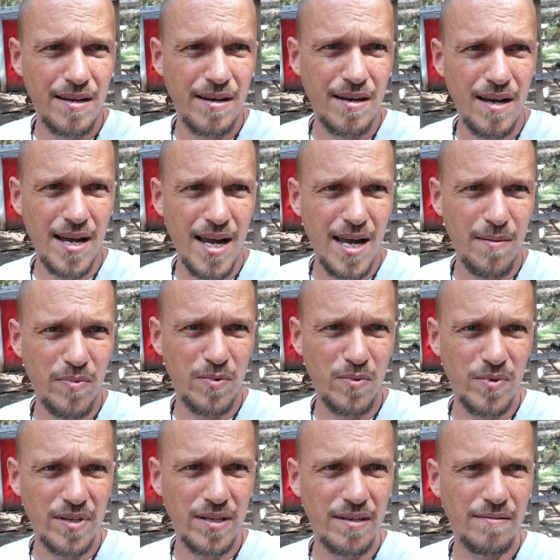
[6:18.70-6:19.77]
not happy
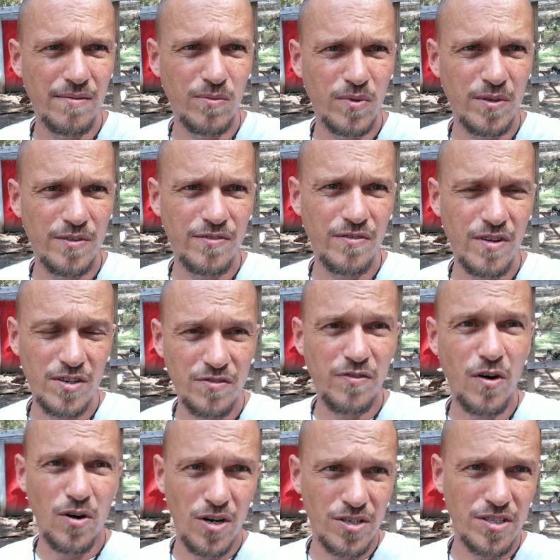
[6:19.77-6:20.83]
with as
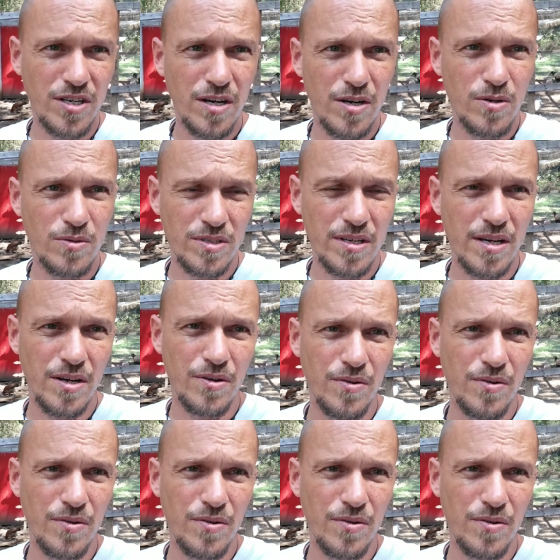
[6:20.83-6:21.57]
far as goats go.